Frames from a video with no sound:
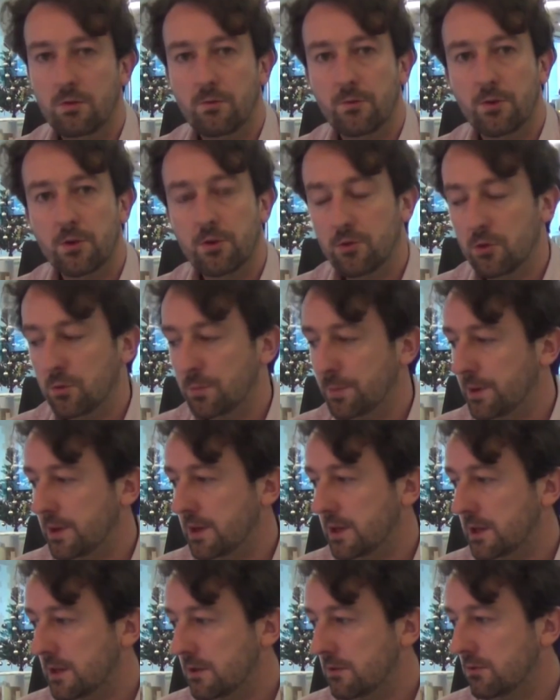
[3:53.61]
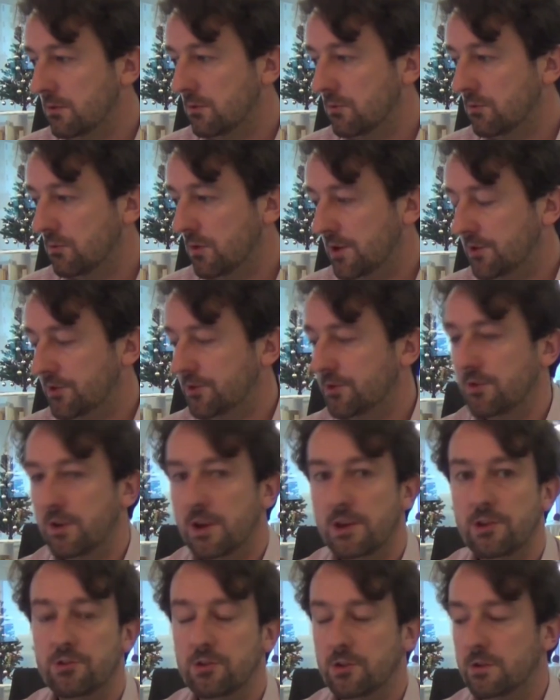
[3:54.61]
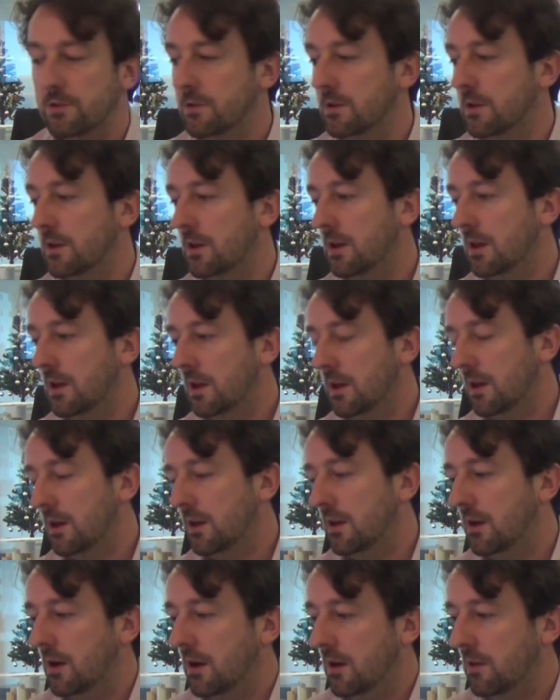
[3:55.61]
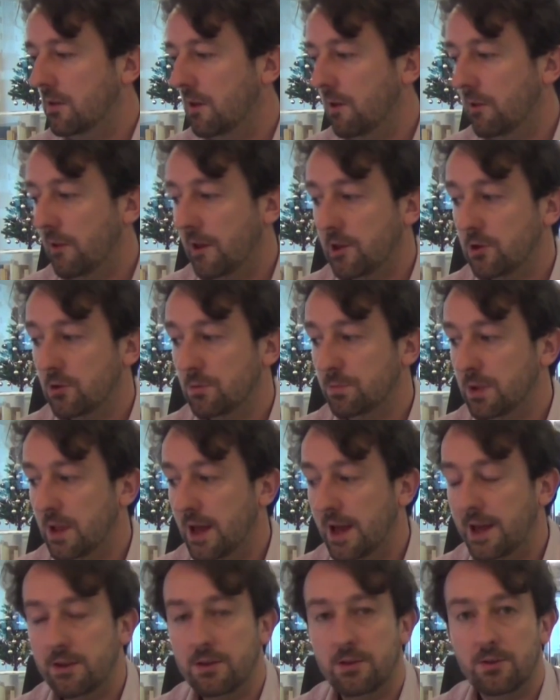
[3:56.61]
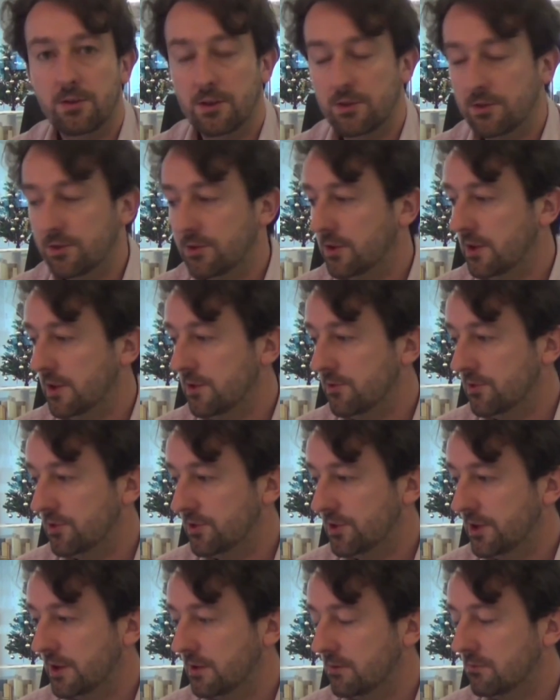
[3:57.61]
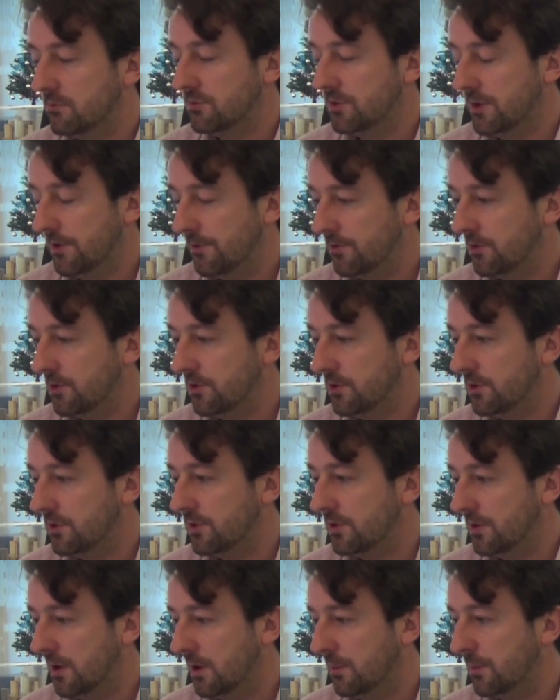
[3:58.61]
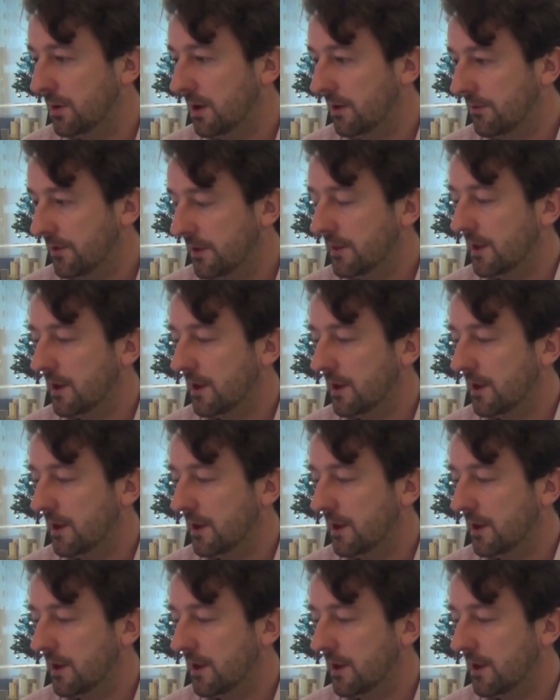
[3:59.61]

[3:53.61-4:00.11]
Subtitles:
For Group E, Restoration, I like your plan, it's interesting, different, but I think